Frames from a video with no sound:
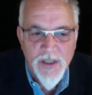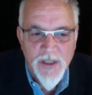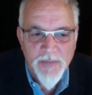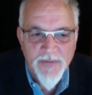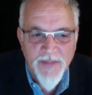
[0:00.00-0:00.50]

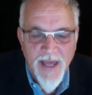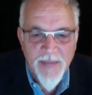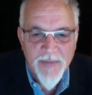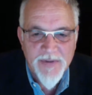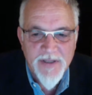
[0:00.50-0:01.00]
but they
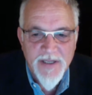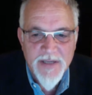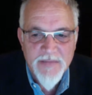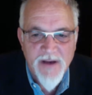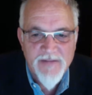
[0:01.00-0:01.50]
happened in
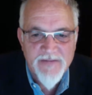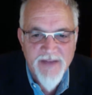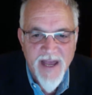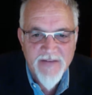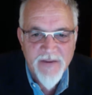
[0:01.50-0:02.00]
my
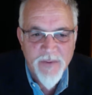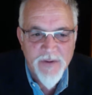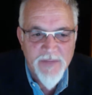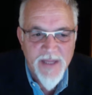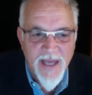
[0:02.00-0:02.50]
favor, with
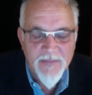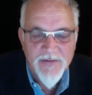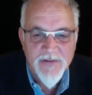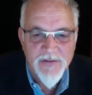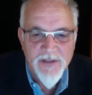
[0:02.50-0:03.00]
me
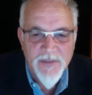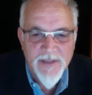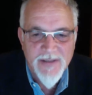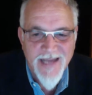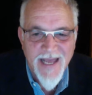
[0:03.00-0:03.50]
absolutely
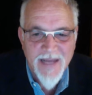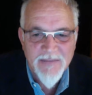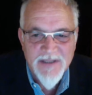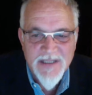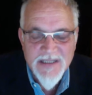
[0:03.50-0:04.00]
being named
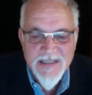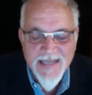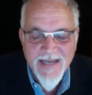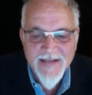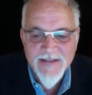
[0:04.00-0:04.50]
and
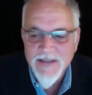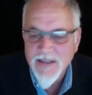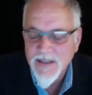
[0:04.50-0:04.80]
indicated.